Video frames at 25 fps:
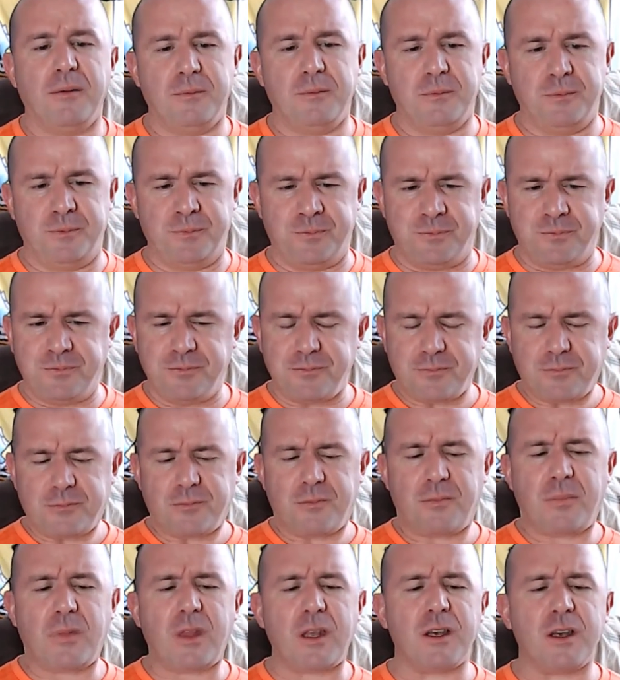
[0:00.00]
And
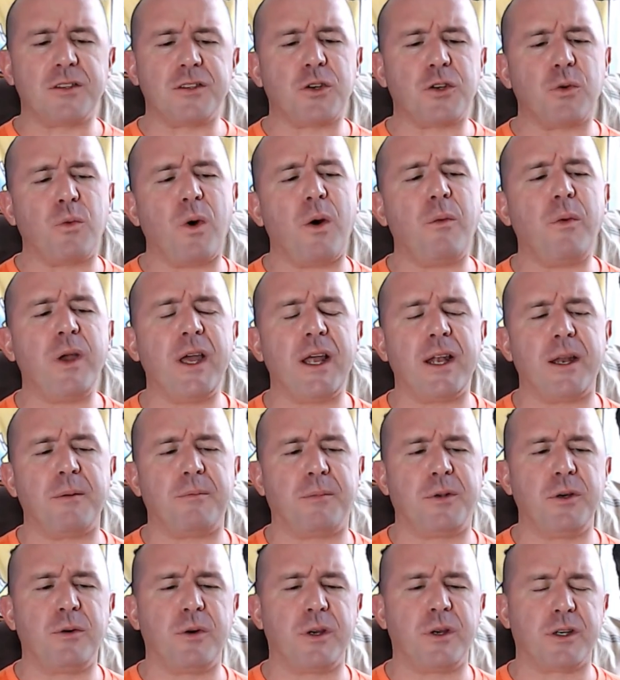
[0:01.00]
so what we end up
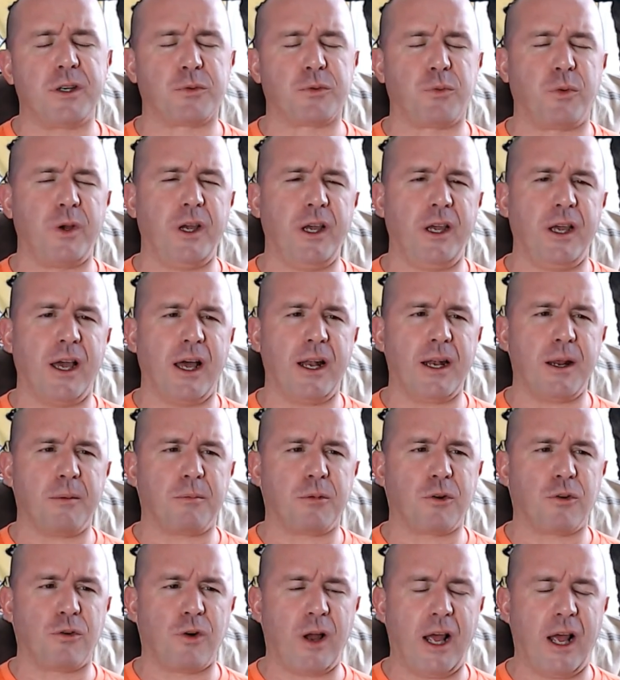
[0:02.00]
doing is we end
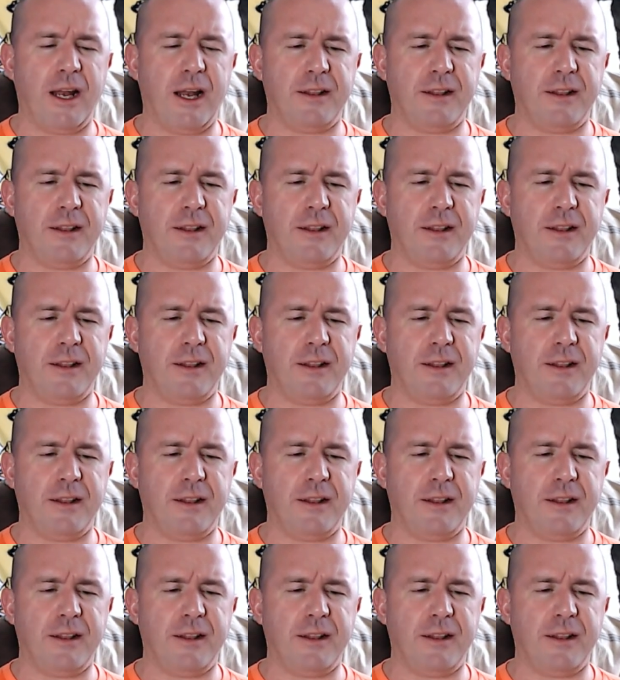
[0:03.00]
up creating